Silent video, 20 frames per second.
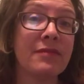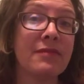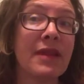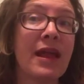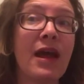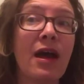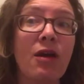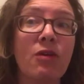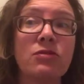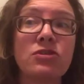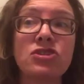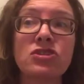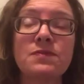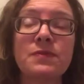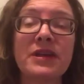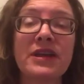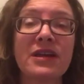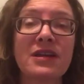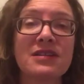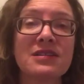Now, just
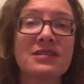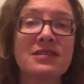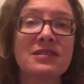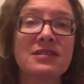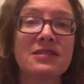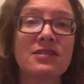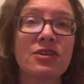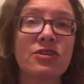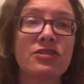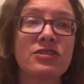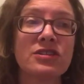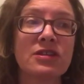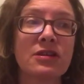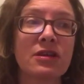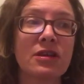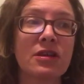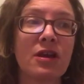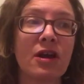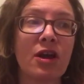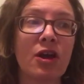because there's
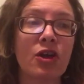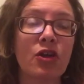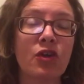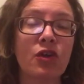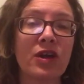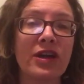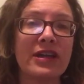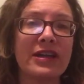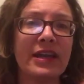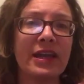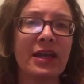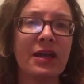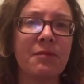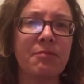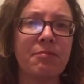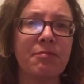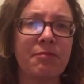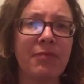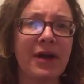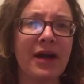an
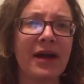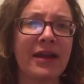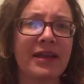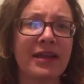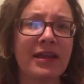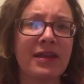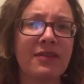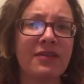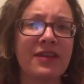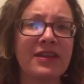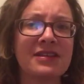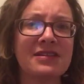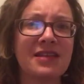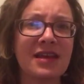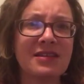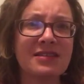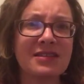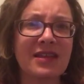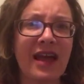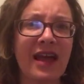accrediting body that
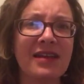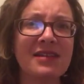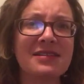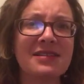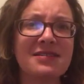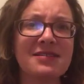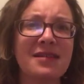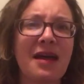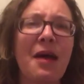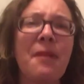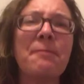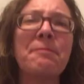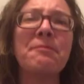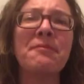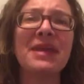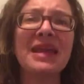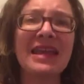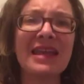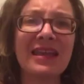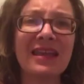does that does not
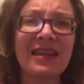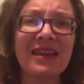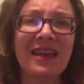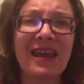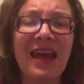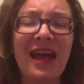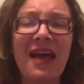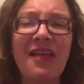mean